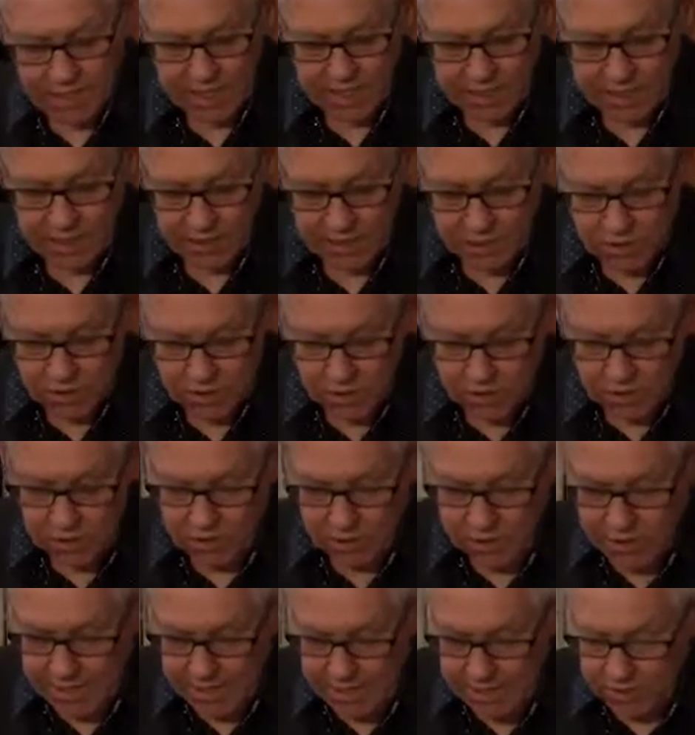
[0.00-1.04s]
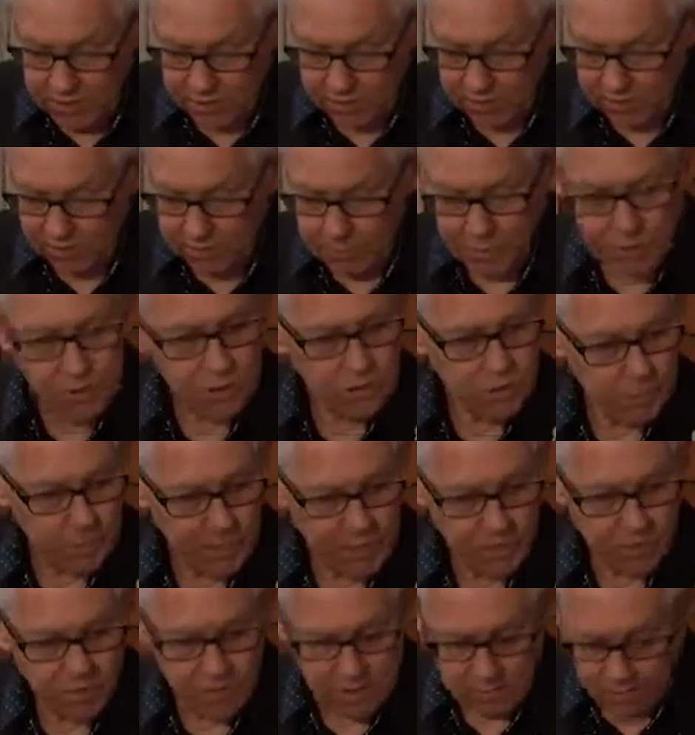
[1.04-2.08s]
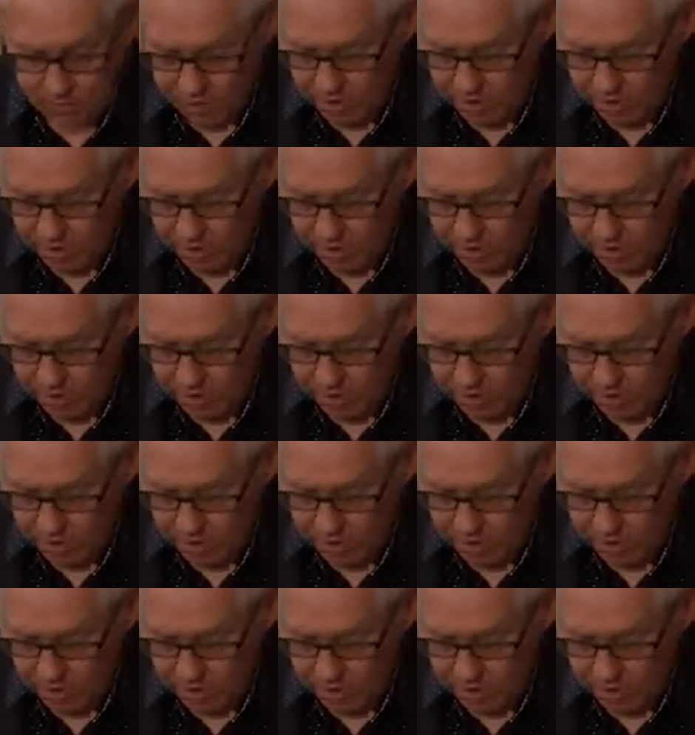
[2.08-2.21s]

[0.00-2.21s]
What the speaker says: and contingent nature of participatory